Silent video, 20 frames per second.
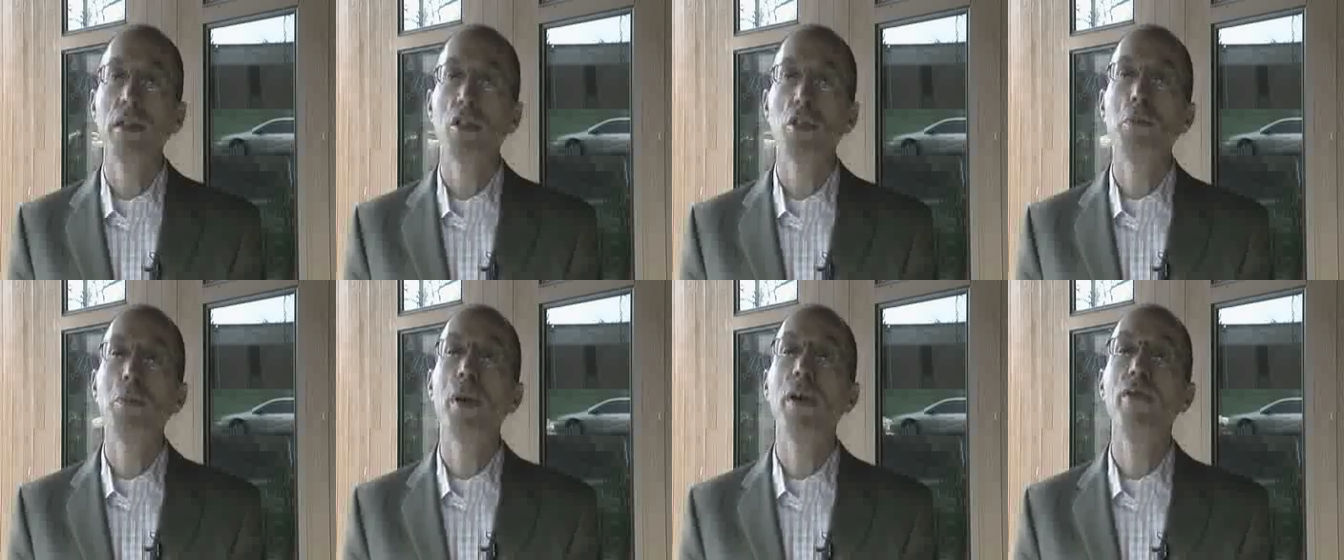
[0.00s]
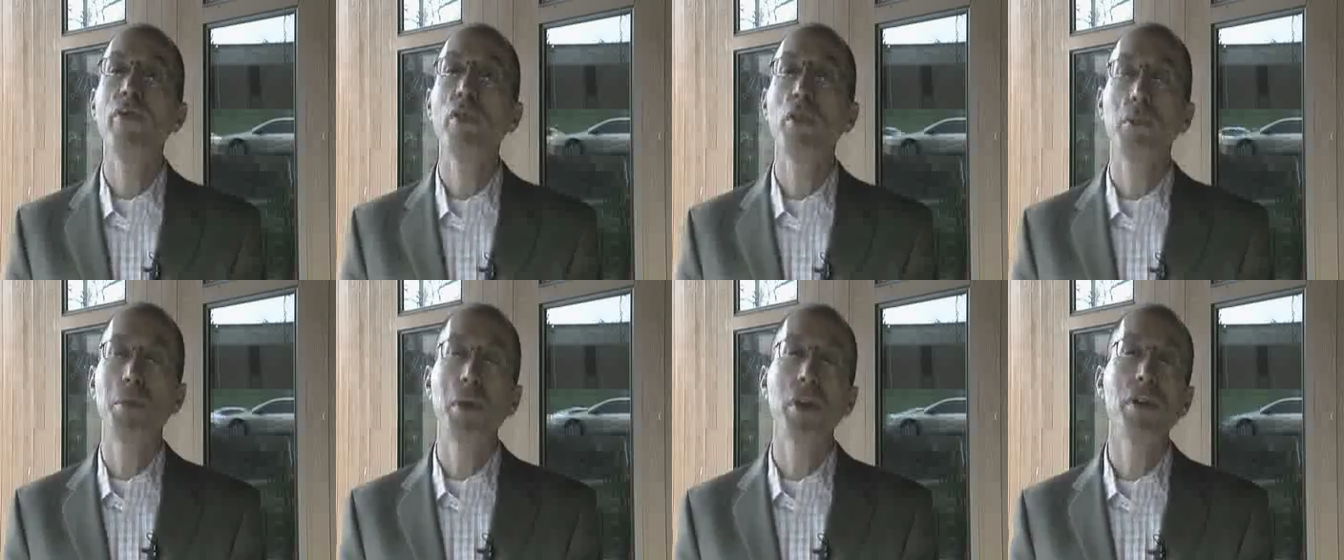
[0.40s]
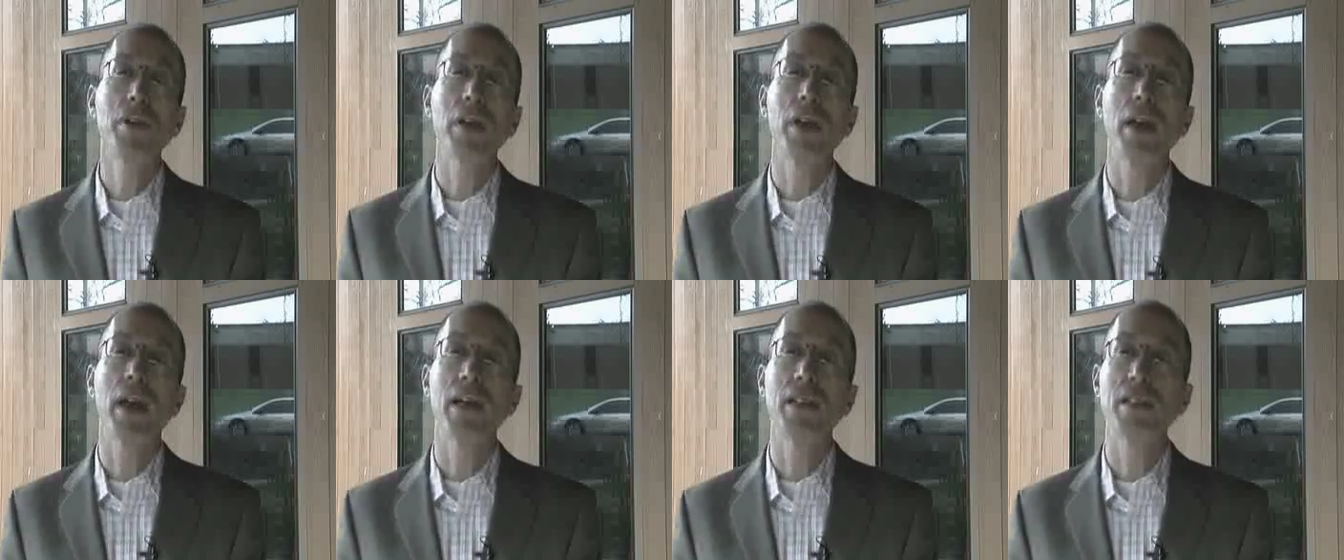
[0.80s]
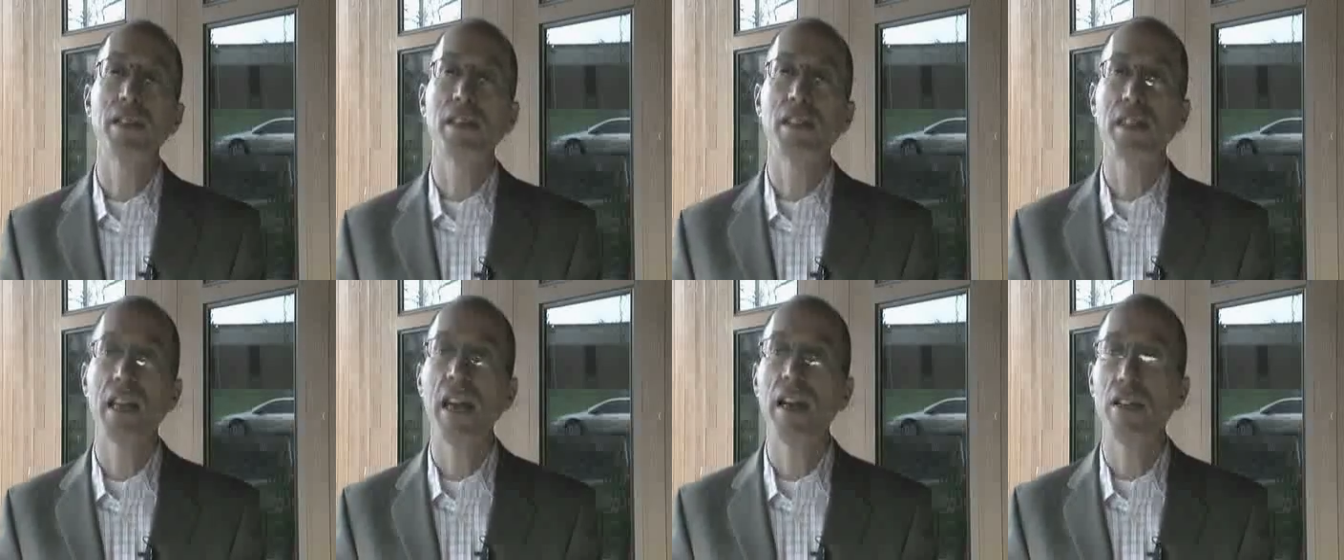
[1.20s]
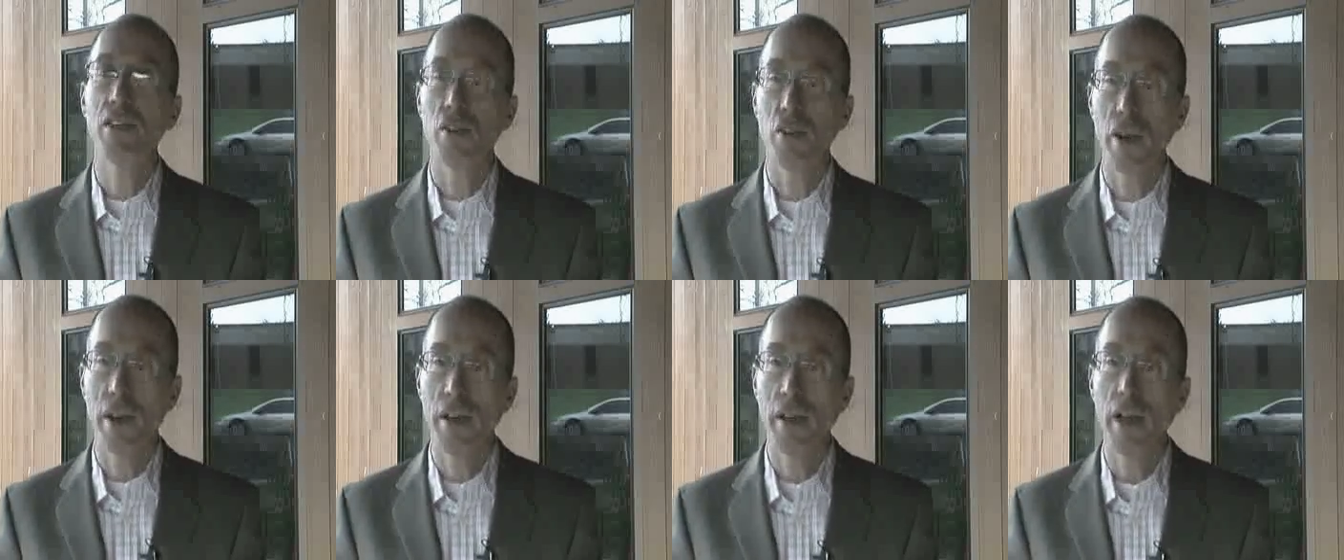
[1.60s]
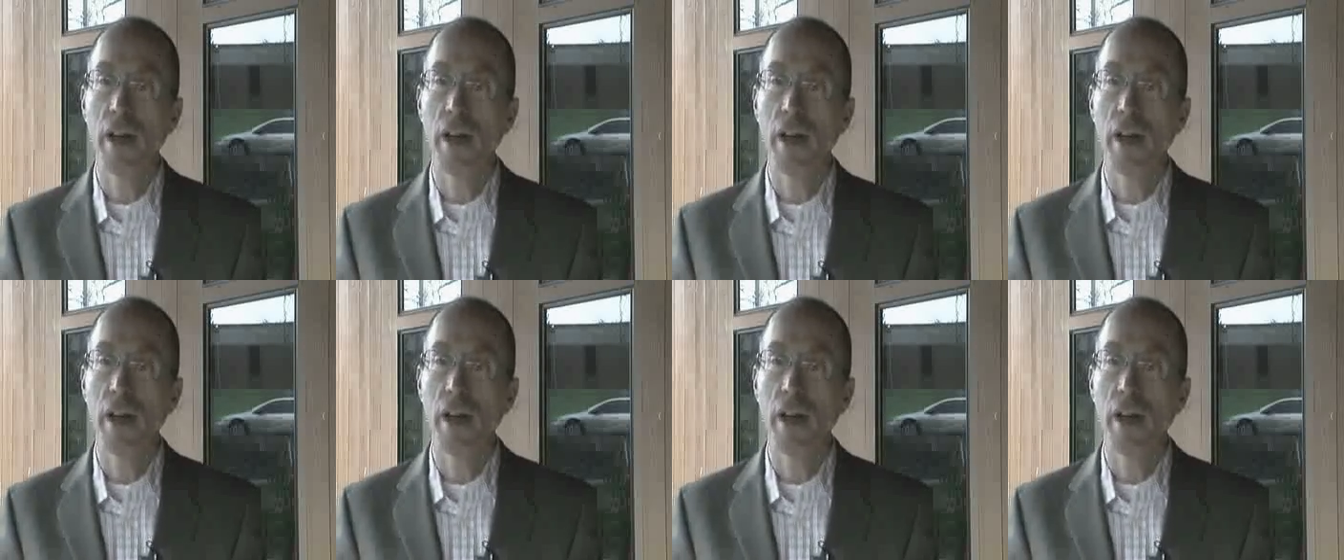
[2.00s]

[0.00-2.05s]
to pay for the building as it stands right